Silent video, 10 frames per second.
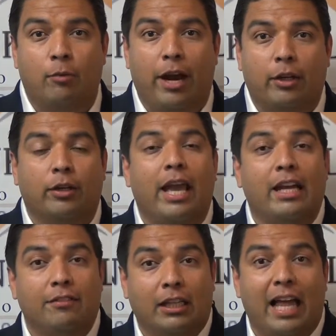record
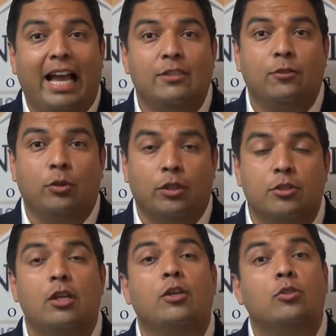and of the last few
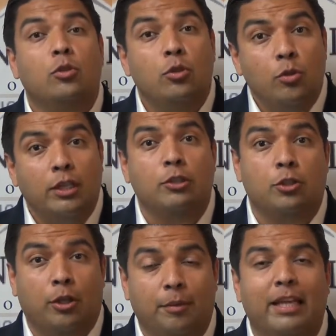years so you can
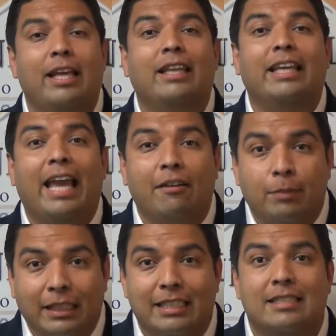determine they have
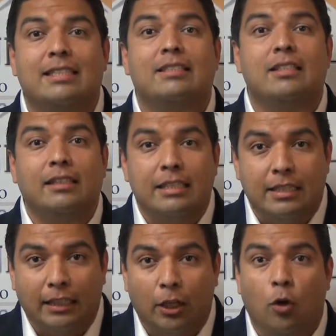been consistently
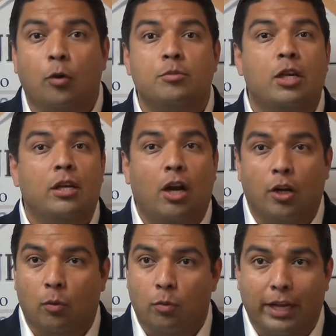selling homes on
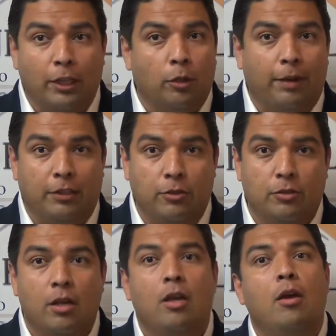a regular
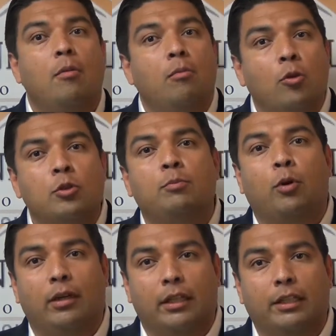basis. Most
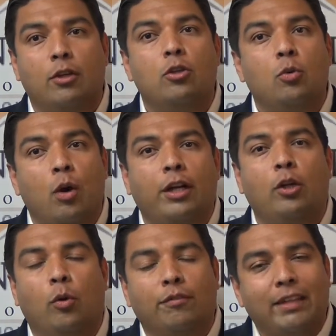importantly, you want to
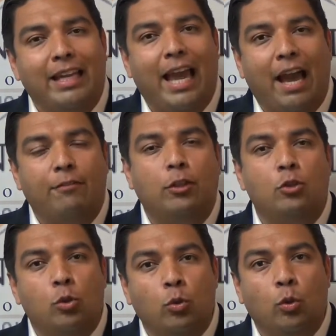know if they have the
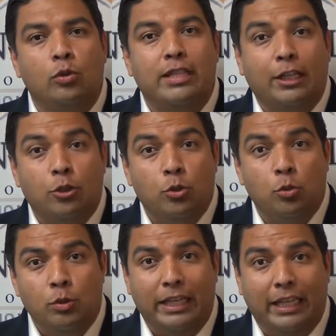tools that
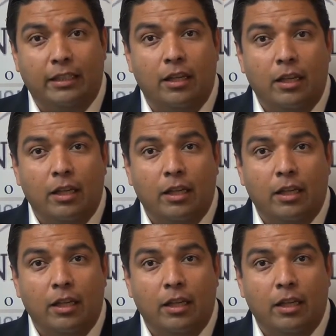you need